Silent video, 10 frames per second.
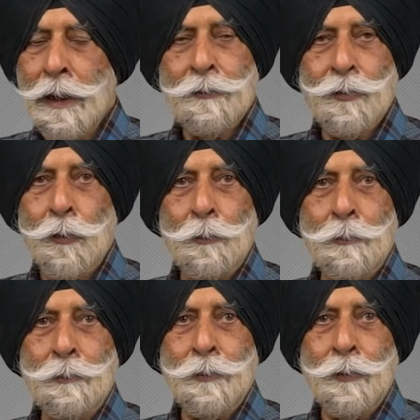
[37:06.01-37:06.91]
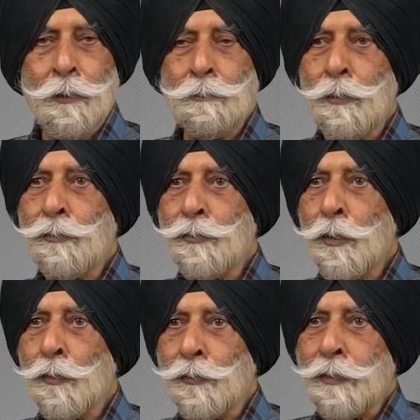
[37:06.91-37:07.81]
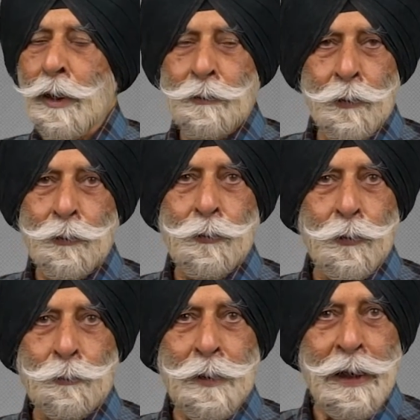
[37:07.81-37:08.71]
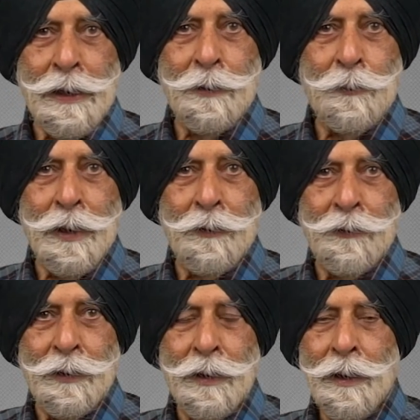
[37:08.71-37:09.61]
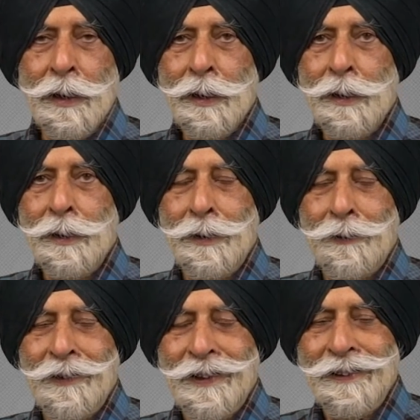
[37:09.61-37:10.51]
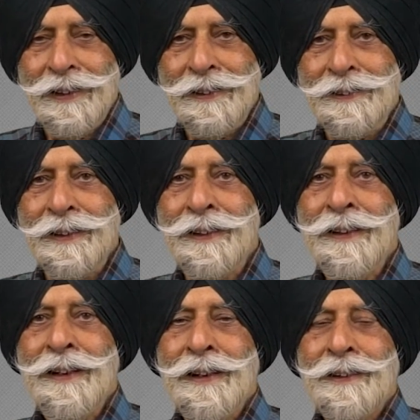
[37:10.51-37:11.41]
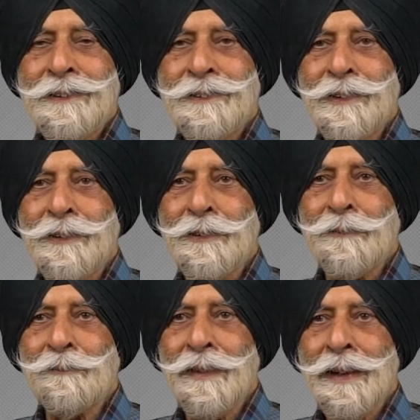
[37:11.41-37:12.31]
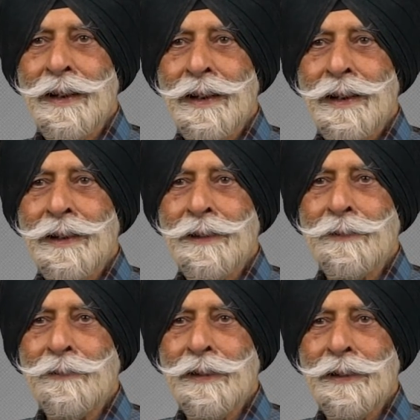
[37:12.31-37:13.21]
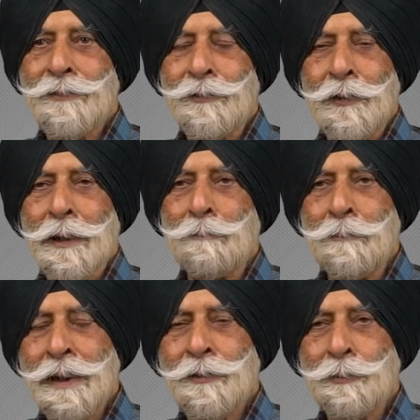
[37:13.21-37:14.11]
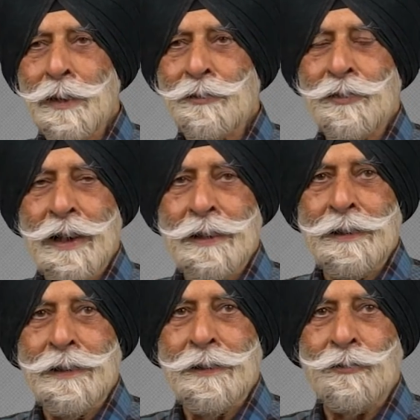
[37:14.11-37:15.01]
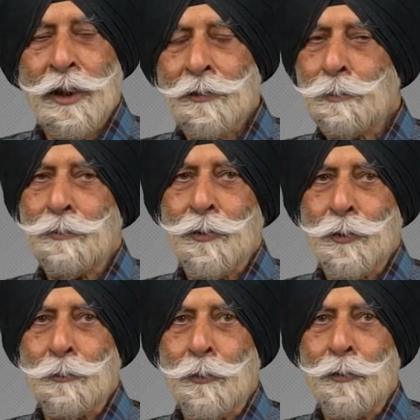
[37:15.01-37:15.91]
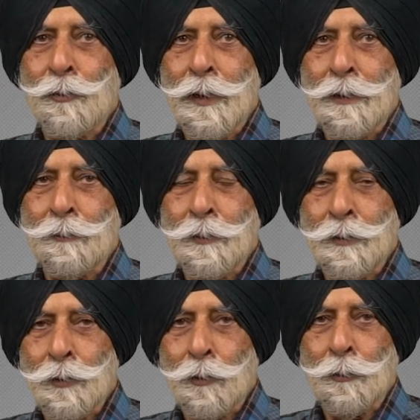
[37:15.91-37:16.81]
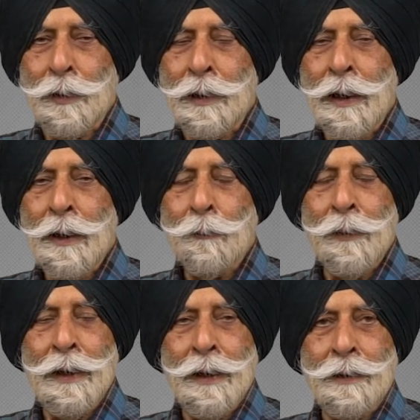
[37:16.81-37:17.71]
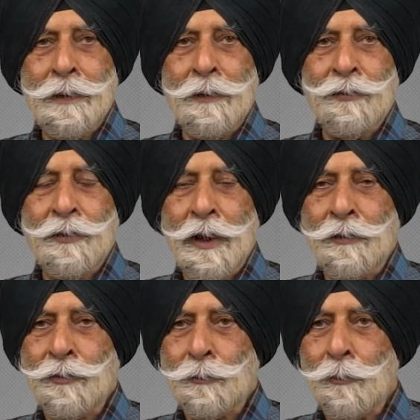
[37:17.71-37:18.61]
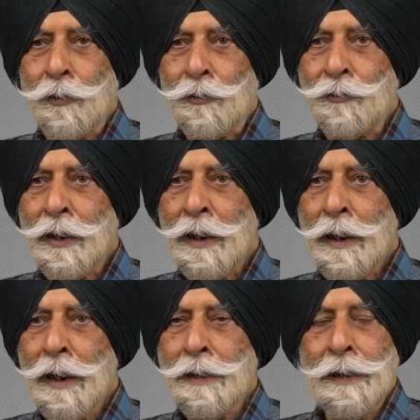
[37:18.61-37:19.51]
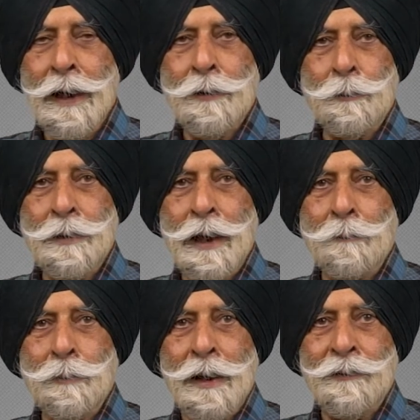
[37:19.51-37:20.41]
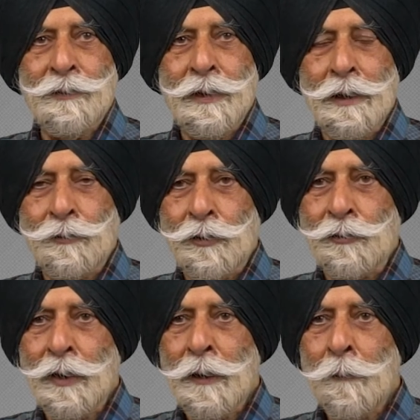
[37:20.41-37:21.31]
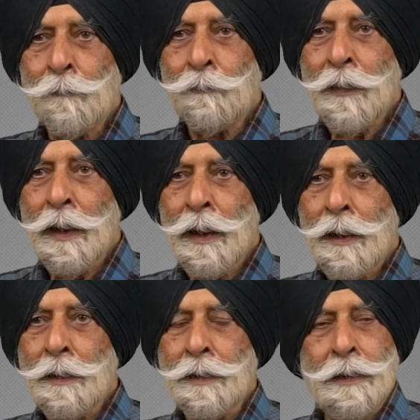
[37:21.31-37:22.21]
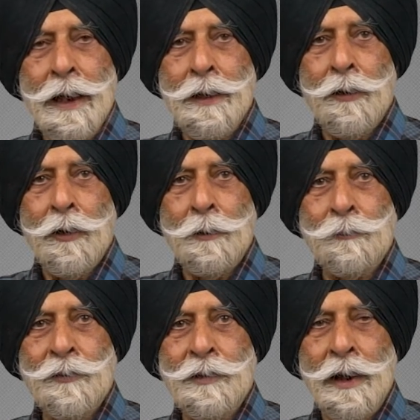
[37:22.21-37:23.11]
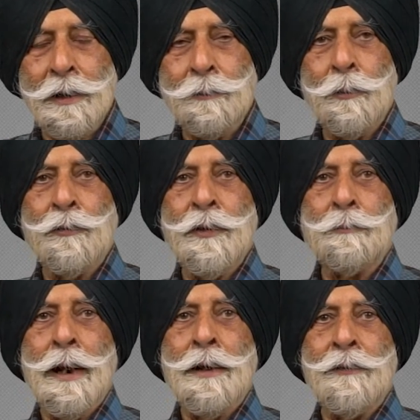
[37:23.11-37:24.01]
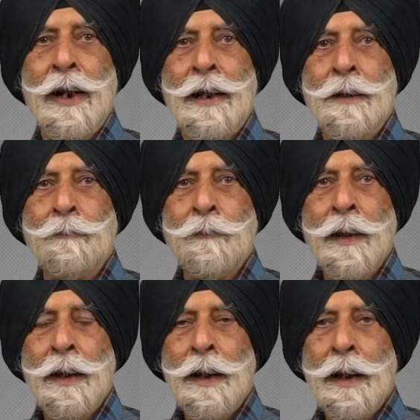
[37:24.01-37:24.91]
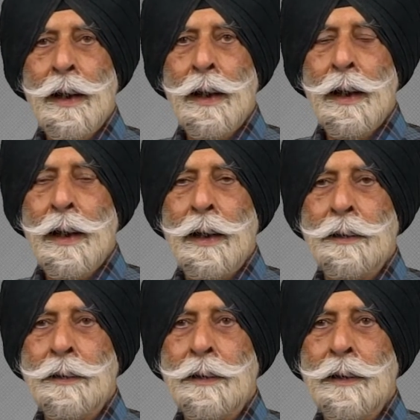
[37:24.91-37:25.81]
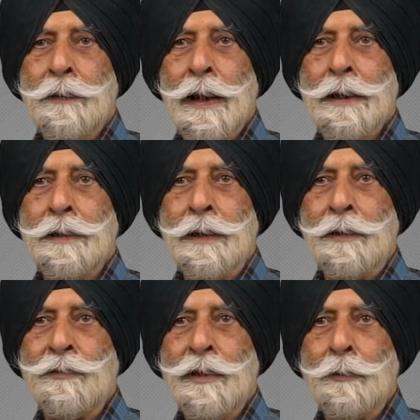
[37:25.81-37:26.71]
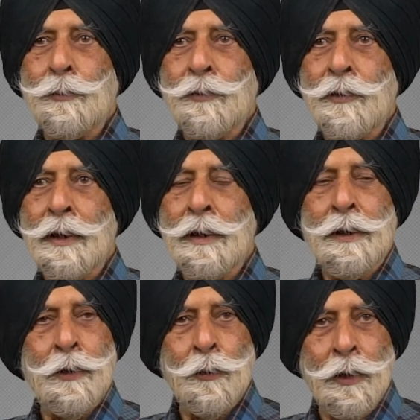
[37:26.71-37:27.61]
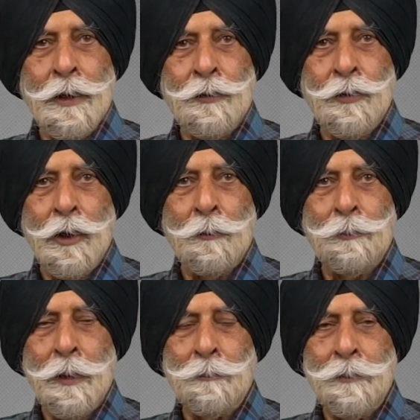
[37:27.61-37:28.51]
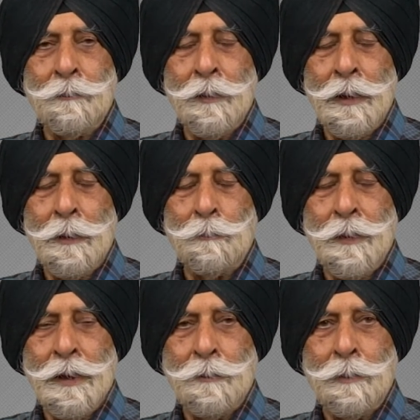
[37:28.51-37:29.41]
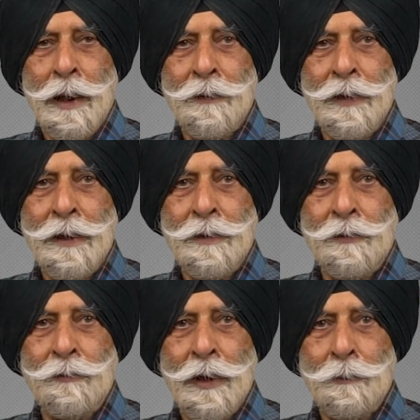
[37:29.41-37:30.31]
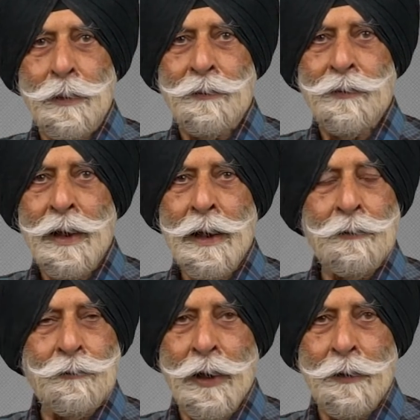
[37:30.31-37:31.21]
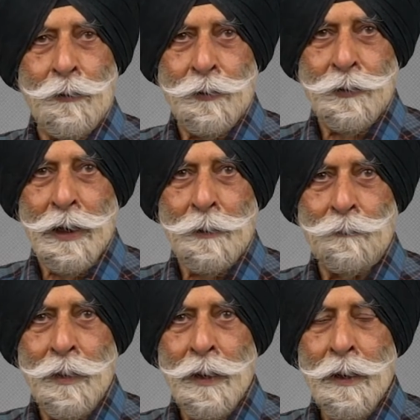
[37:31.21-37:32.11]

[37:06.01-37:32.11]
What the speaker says: That's all we were told, move north. Now, north could be anywhere in India. So it's only much, much later that just before the move we were told where our destination was. And it had to be done by stages. The tank columns started moving by rail, and that in itself was a Herculean job completed by the Indian Railways in record time.